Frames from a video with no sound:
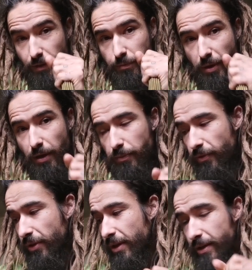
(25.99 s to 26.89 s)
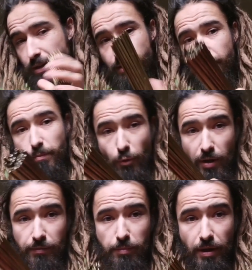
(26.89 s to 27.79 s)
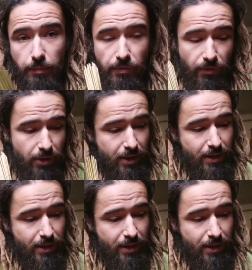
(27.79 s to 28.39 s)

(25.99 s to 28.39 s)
these pipes, brass pipes,